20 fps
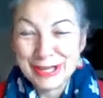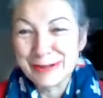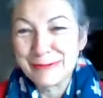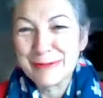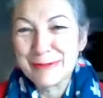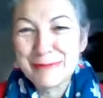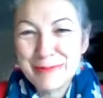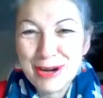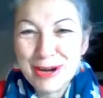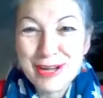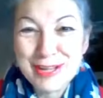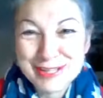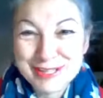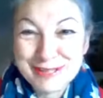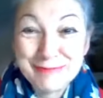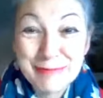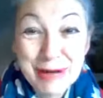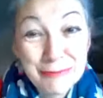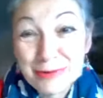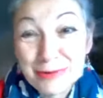It would be
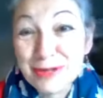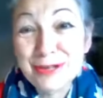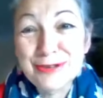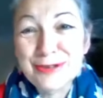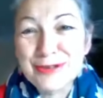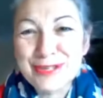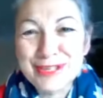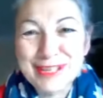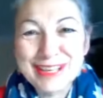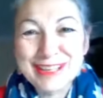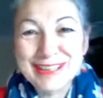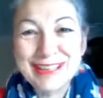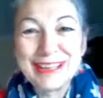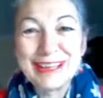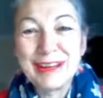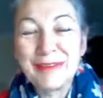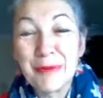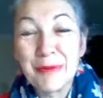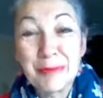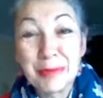awesome. I wouldn't understand any
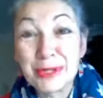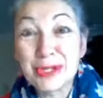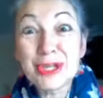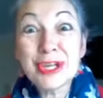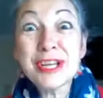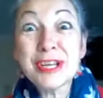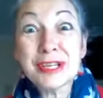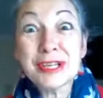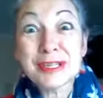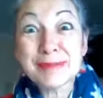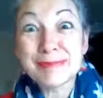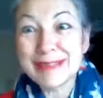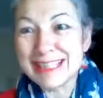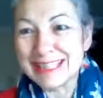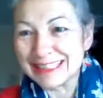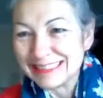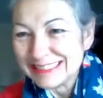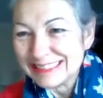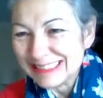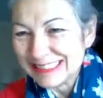of them, but she could explain
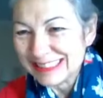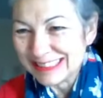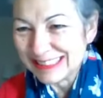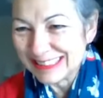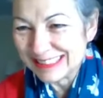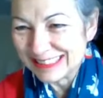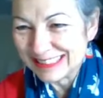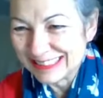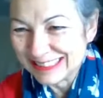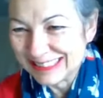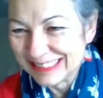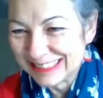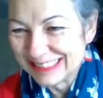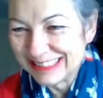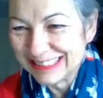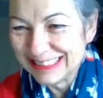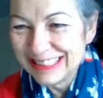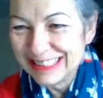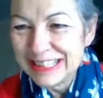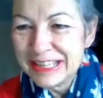it.
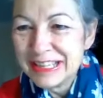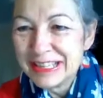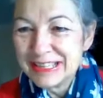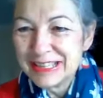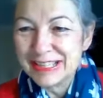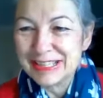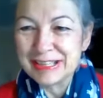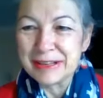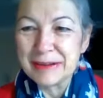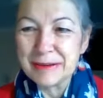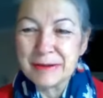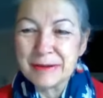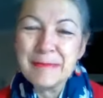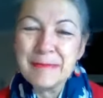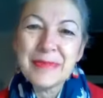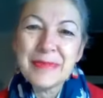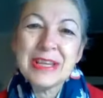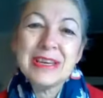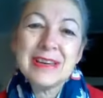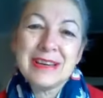So,
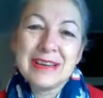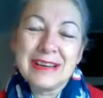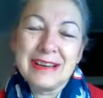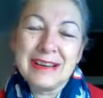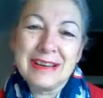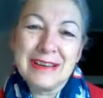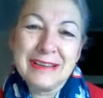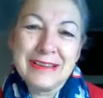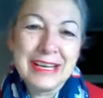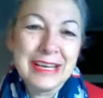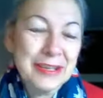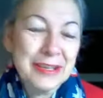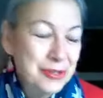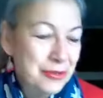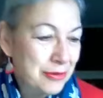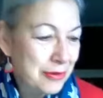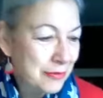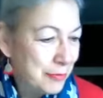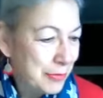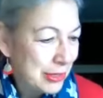
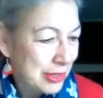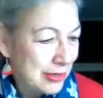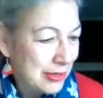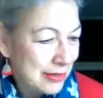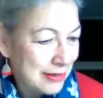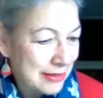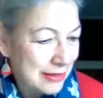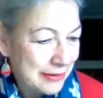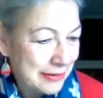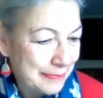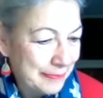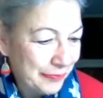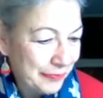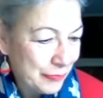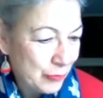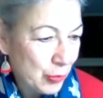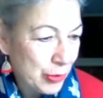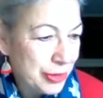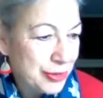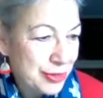so everybody,
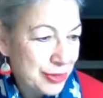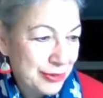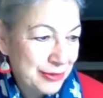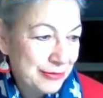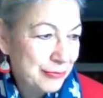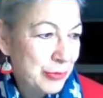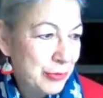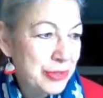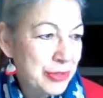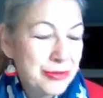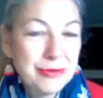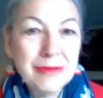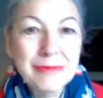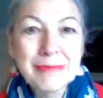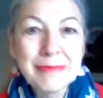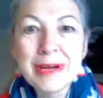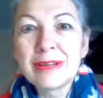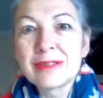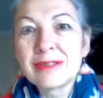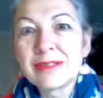Windsor the
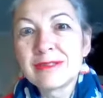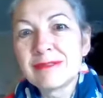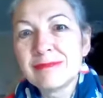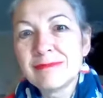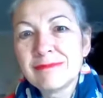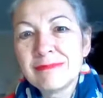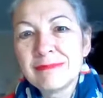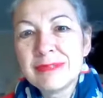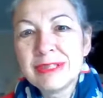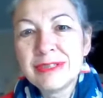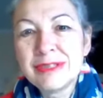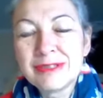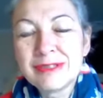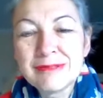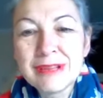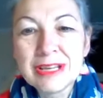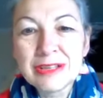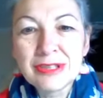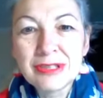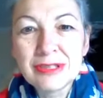boxer, he's
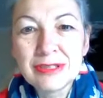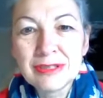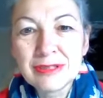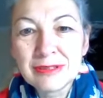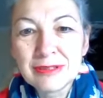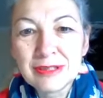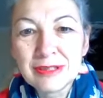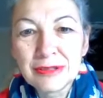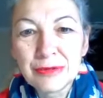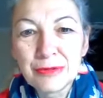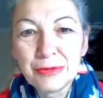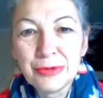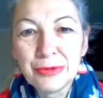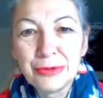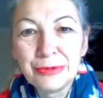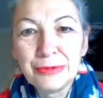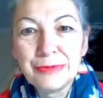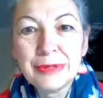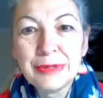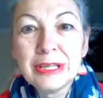actually a cool
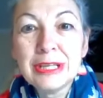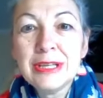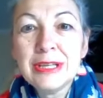dude.